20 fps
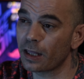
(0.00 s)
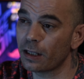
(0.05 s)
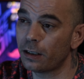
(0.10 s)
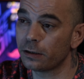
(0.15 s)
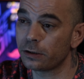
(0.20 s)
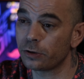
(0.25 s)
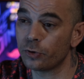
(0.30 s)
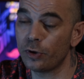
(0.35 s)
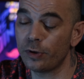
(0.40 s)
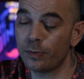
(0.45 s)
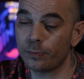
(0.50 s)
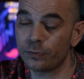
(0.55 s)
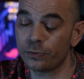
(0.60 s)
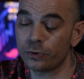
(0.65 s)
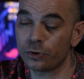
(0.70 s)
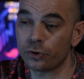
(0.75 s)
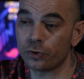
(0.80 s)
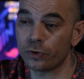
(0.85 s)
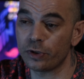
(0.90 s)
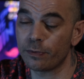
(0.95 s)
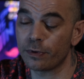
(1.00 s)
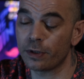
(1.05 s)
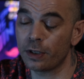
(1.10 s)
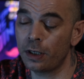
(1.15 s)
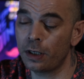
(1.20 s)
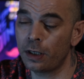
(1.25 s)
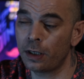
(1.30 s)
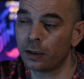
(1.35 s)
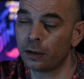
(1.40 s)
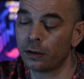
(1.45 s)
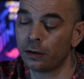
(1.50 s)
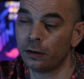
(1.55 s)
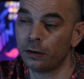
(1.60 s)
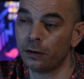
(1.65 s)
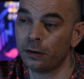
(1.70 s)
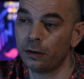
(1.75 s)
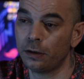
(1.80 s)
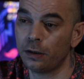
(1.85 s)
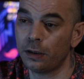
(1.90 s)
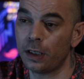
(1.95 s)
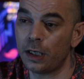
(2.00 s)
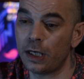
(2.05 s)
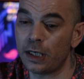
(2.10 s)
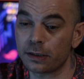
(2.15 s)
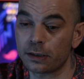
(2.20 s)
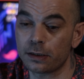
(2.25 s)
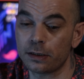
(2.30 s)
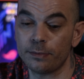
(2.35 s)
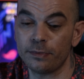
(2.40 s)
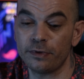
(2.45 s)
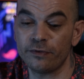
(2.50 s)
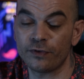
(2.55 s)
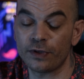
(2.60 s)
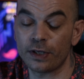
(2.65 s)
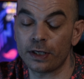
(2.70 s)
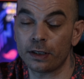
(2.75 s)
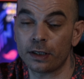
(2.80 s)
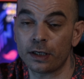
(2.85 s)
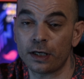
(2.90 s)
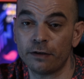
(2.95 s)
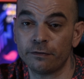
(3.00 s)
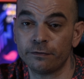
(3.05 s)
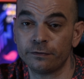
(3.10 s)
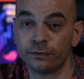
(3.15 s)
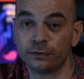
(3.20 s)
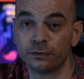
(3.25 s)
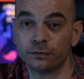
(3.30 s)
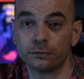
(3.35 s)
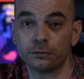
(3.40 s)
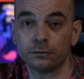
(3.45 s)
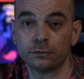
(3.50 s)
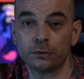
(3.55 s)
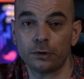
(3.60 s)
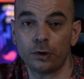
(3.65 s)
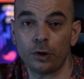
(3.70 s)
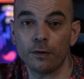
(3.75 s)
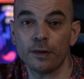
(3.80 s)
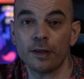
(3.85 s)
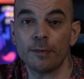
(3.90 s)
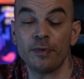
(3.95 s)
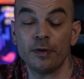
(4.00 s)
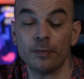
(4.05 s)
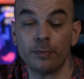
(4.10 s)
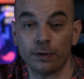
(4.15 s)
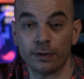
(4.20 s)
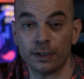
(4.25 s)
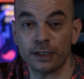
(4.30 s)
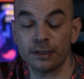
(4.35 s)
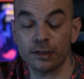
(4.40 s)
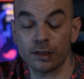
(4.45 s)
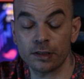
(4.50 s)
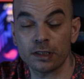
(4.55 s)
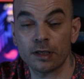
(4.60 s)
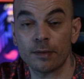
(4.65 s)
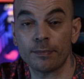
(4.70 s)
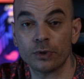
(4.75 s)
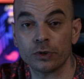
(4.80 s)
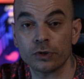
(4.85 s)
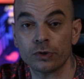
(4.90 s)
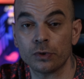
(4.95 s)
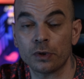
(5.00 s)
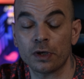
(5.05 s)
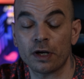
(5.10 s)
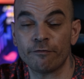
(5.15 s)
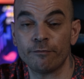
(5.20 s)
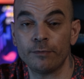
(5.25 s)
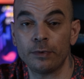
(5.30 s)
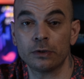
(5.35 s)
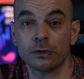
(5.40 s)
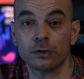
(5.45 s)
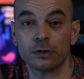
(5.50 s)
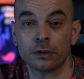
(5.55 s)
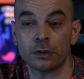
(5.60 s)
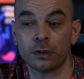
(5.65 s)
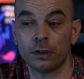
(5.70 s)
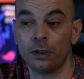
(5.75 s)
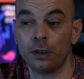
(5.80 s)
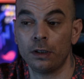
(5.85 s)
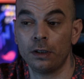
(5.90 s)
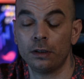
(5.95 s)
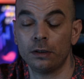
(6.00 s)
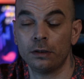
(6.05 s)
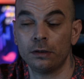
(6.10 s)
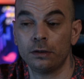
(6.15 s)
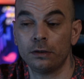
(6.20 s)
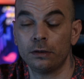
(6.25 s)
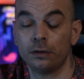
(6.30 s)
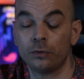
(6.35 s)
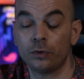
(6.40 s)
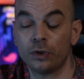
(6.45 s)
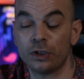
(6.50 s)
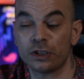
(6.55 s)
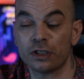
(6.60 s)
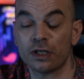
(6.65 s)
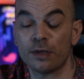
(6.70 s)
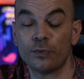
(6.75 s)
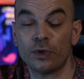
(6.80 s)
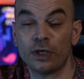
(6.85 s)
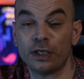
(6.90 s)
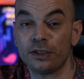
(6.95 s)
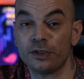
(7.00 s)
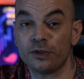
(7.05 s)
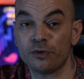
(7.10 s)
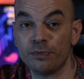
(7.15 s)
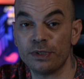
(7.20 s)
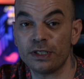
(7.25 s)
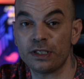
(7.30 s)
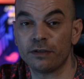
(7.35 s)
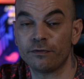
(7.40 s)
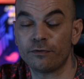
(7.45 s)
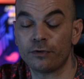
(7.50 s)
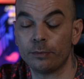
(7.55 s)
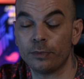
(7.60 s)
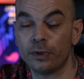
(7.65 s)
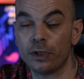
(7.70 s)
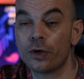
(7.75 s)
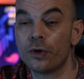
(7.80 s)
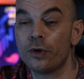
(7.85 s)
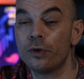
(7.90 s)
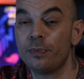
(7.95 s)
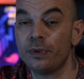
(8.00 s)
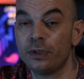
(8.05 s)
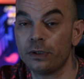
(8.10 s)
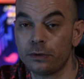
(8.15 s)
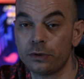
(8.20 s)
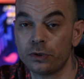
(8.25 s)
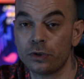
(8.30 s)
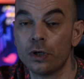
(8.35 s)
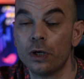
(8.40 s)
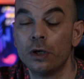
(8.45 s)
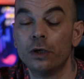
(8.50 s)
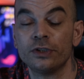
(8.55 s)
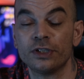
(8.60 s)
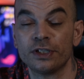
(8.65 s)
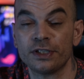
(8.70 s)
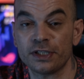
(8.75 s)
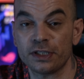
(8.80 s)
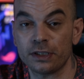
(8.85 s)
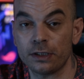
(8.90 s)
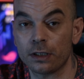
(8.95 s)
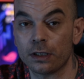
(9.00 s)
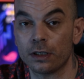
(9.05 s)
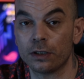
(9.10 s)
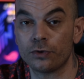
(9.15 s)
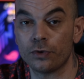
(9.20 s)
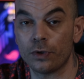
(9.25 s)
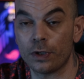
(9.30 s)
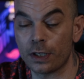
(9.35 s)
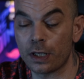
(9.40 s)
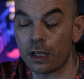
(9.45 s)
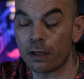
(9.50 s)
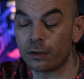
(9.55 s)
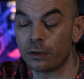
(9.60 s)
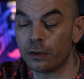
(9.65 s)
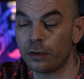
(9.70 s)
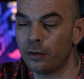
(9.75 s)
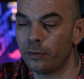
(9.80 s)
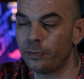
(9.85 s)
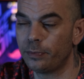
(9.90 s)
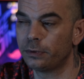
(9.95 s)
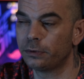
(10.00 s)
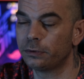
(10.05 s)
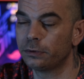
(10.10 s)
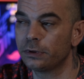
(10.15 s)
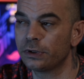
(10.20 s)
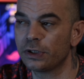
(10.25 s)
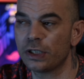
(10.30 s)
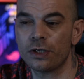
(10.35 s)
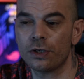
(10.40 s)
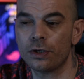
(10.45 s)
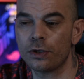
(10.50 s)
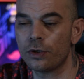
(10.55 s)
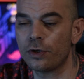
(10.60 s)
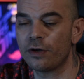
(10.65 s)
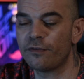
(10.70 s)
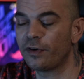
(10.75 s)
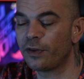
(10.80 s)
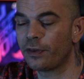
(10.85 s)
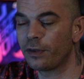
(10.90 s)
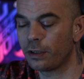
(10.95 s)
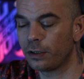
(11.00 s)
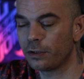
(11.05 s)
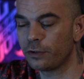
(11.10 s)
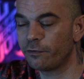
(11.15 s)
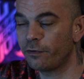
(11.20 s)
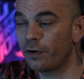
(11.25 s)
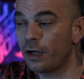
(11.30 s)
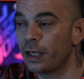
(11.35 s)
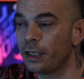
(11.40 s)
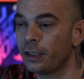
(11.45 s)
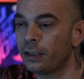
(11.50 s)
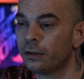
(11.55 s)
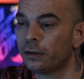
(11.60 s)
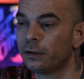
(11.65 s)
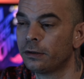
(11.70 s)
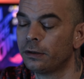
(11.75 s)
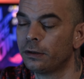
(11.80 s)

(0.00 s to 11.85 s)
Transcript: I swim there, ask them if they have all the people that they're supposed to have, because when someone's missing from a group, it goes and sticking to another group. I say, no, everything is fine.